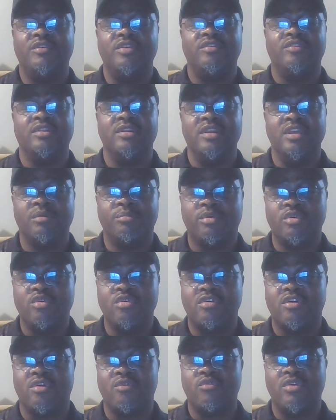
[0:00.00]
these
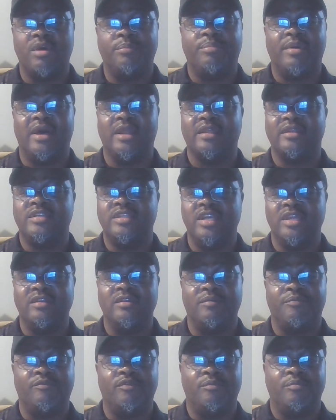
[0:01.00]
liberal, corrupt politi-
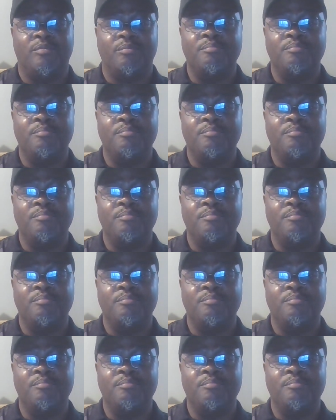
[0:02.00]
uh,